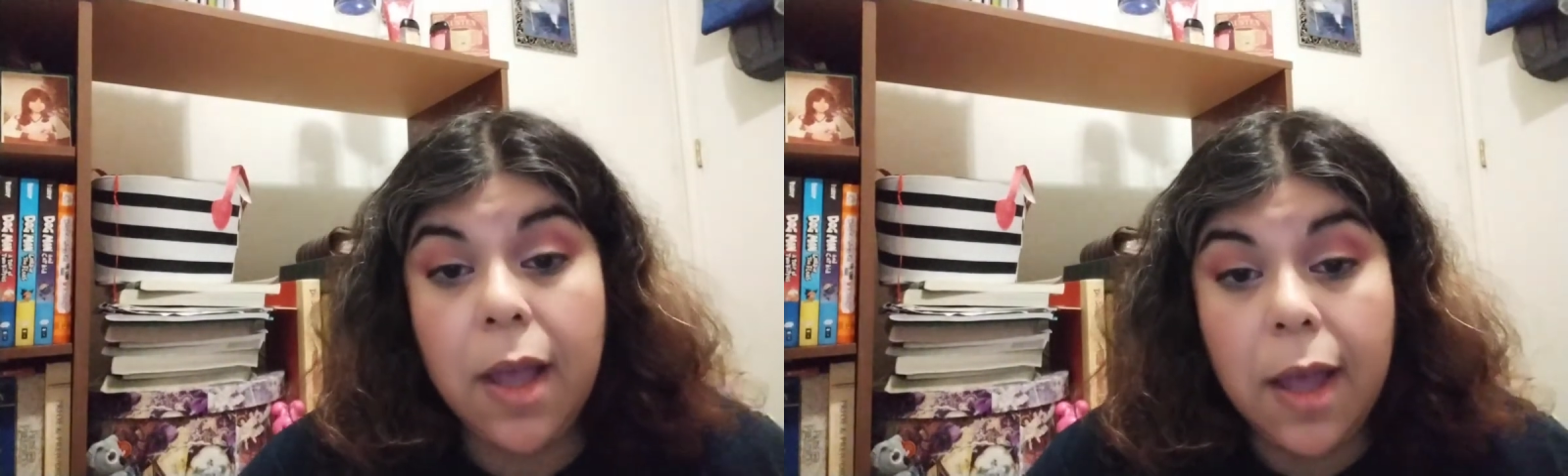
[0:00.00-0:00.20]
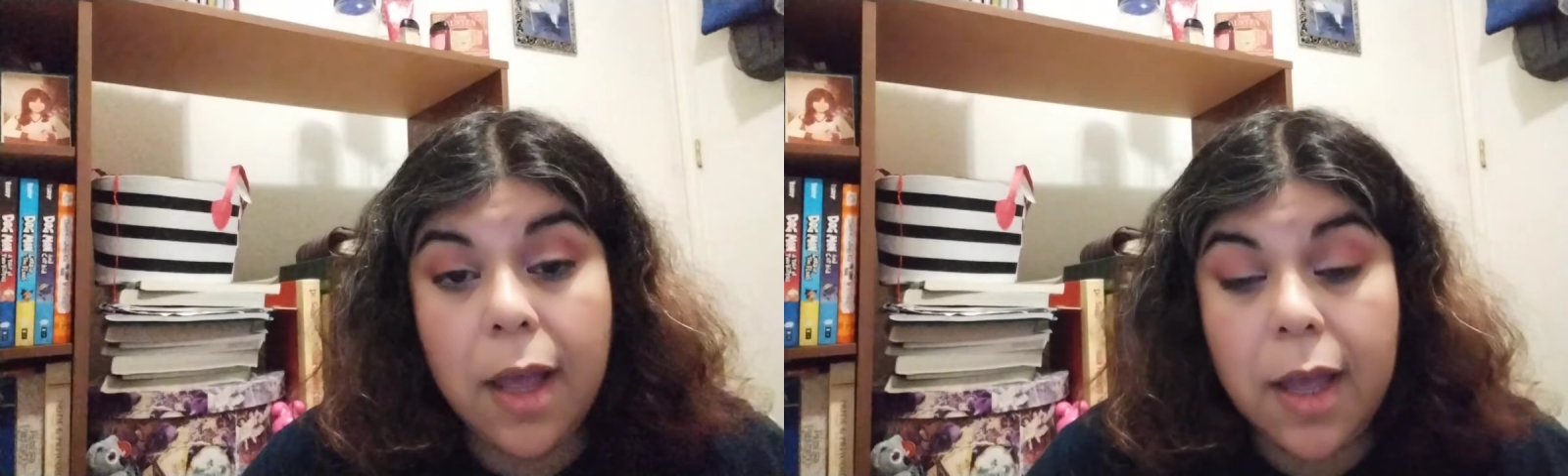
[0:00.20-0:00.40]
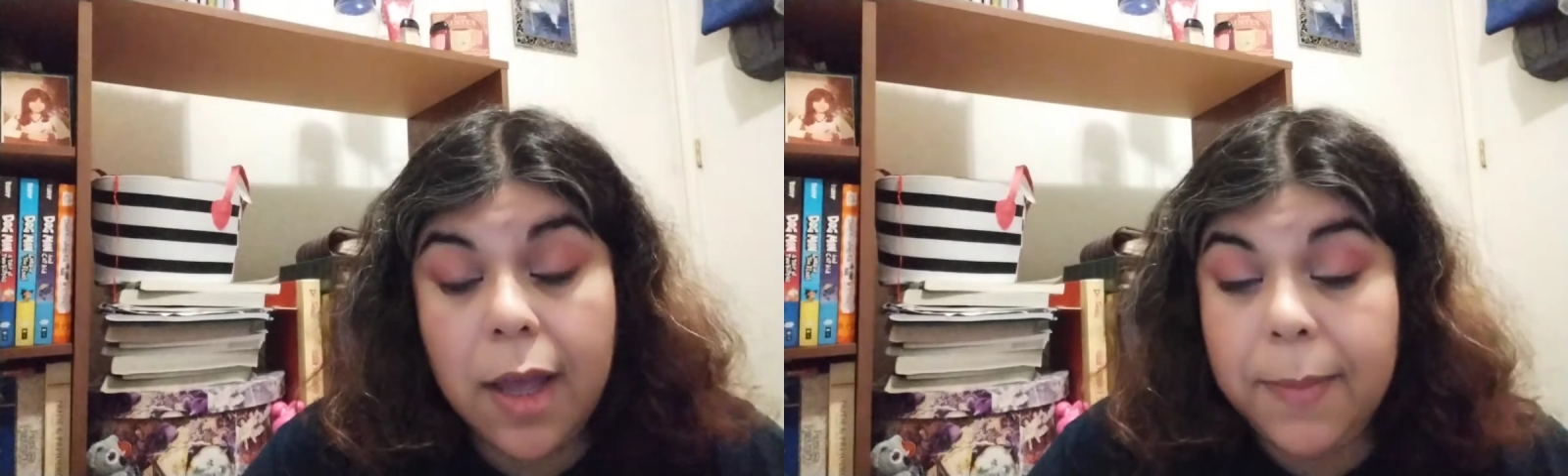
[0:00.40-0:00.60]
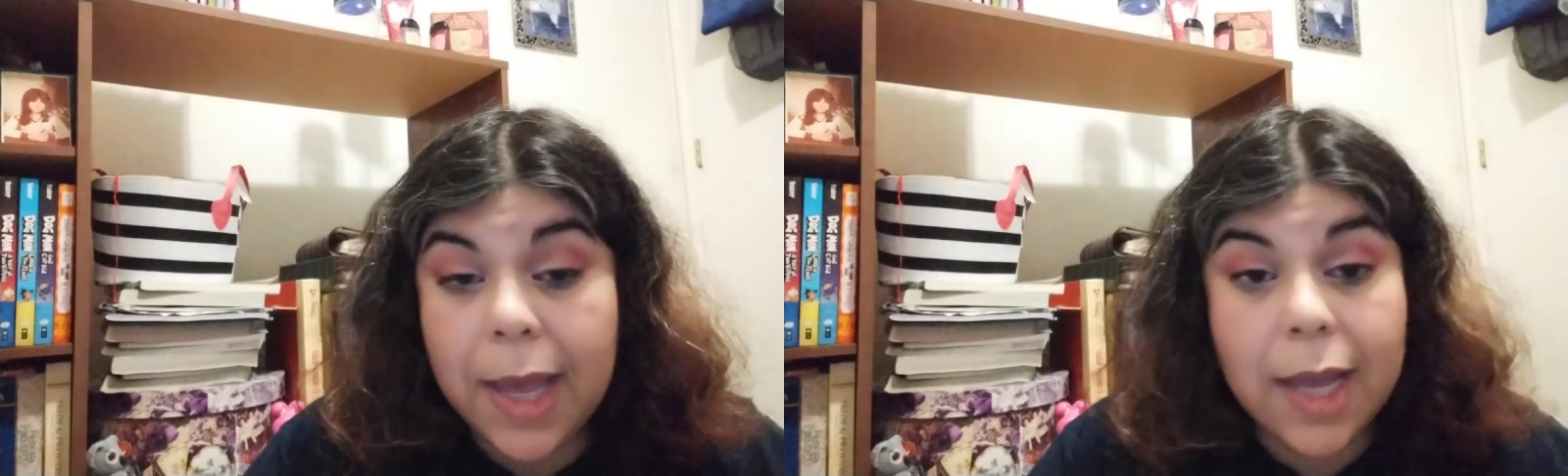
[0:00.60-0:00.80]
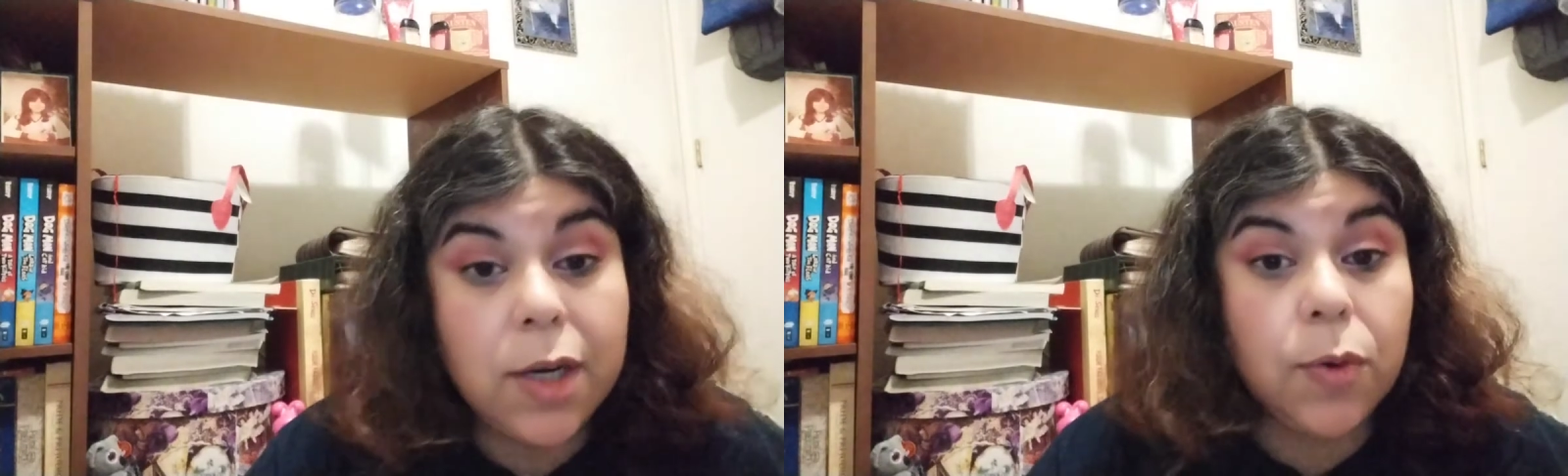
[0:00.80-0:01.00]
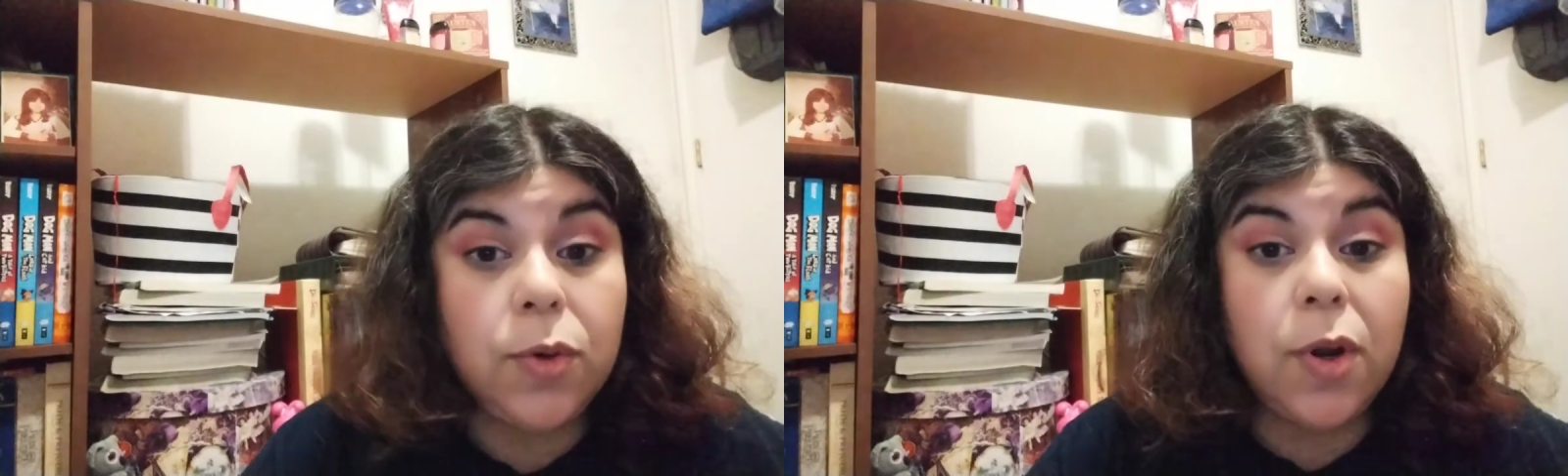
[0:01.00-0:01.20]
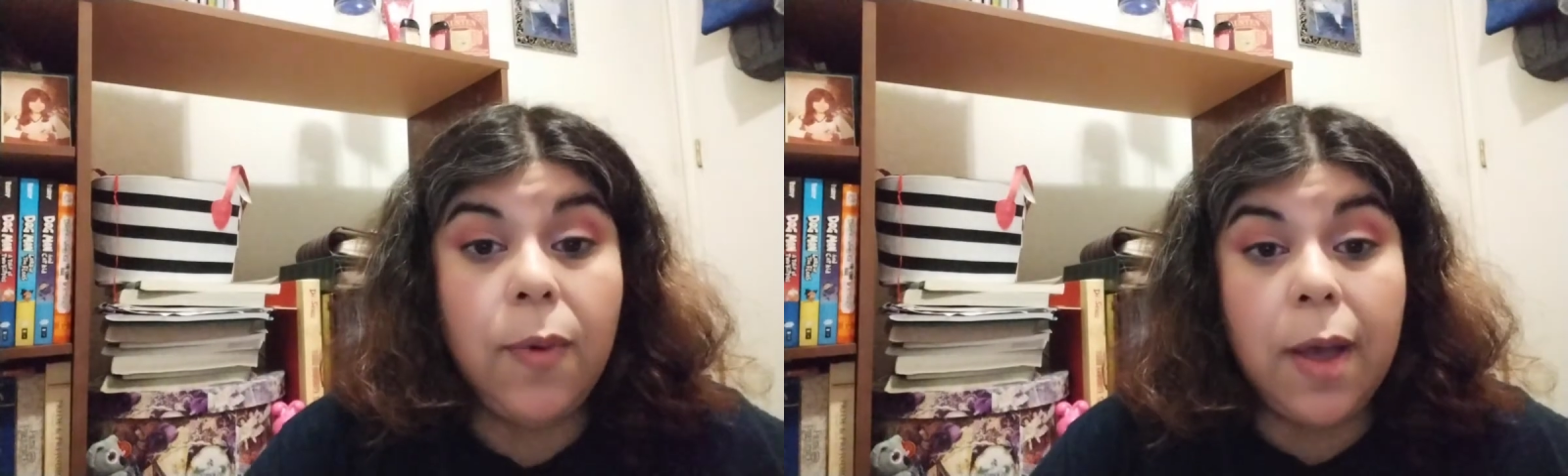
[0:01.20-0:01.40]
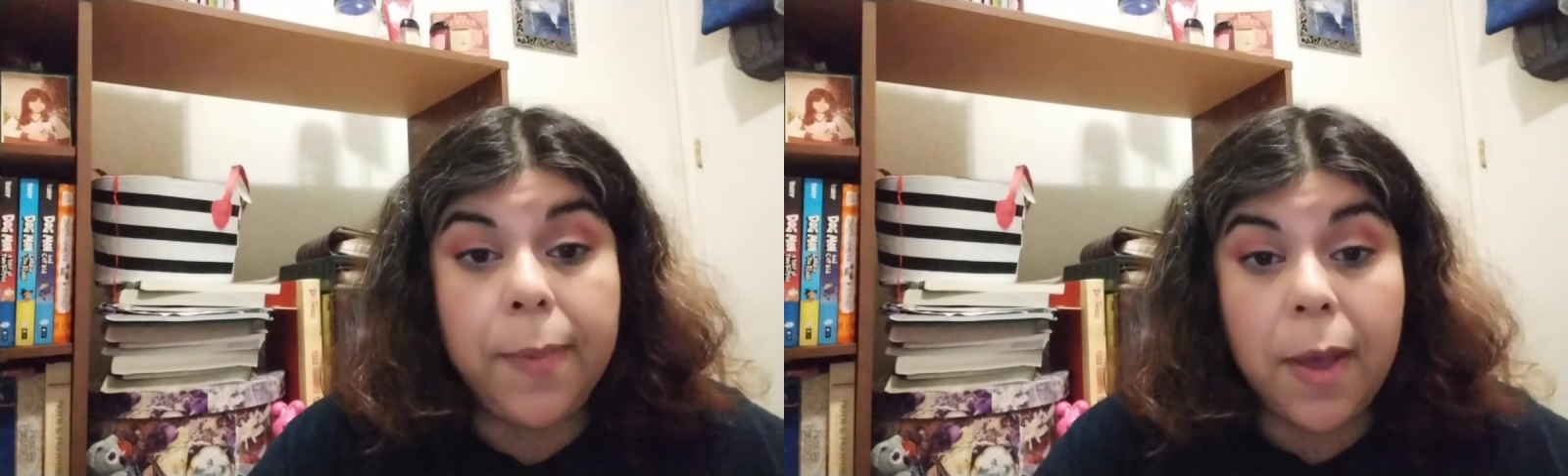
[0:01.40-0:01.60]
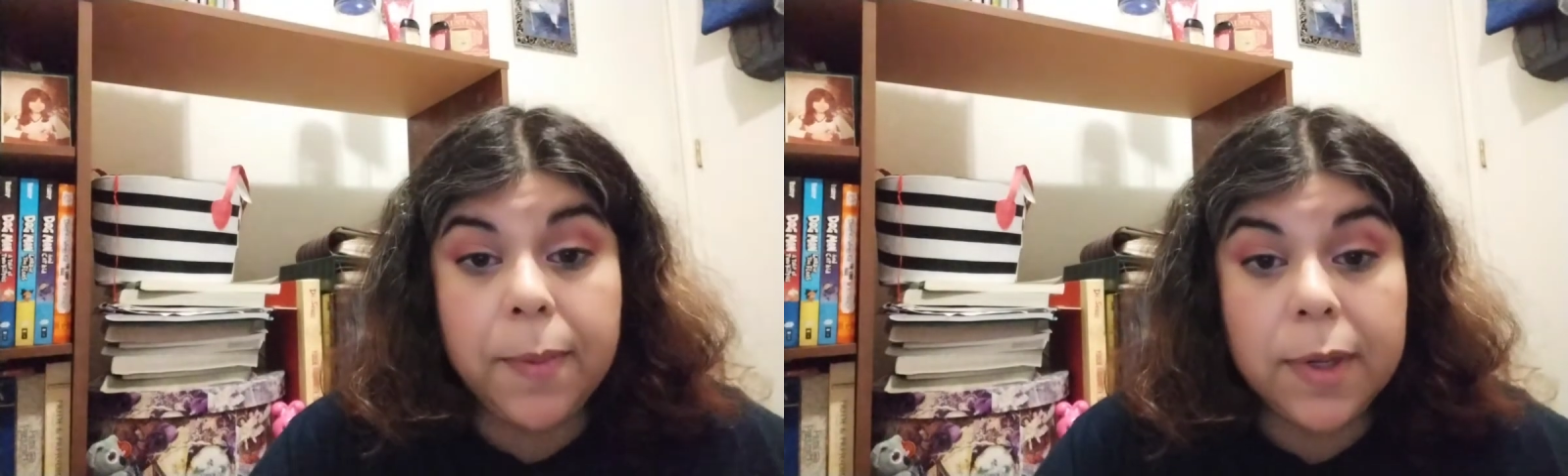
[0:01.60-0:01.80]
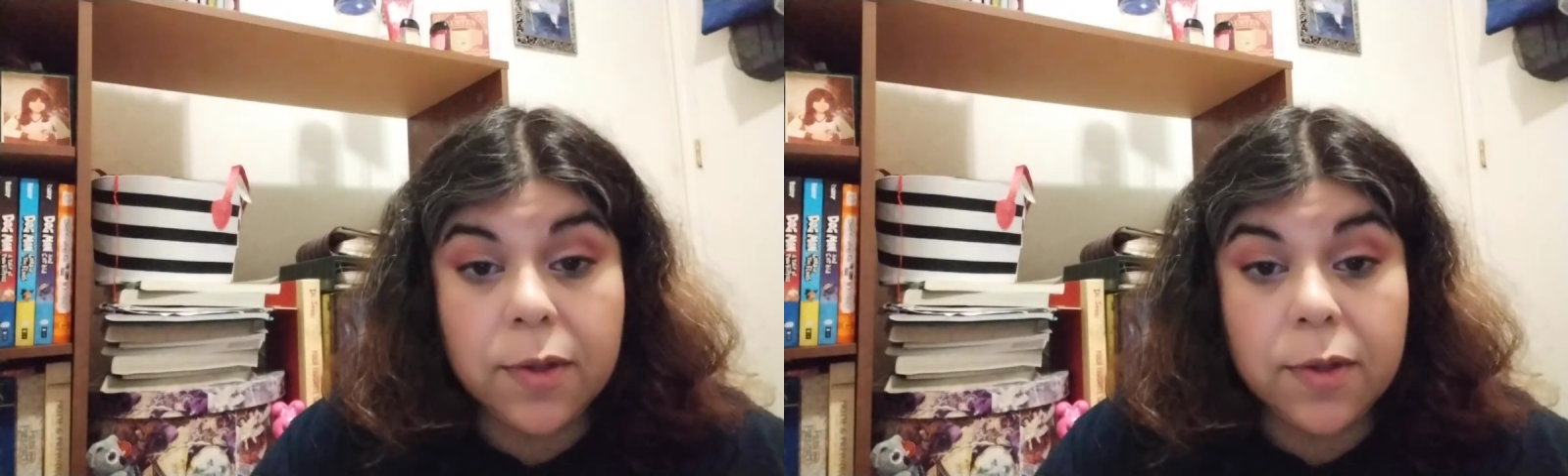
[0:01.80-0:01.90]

Um, I don't know how popular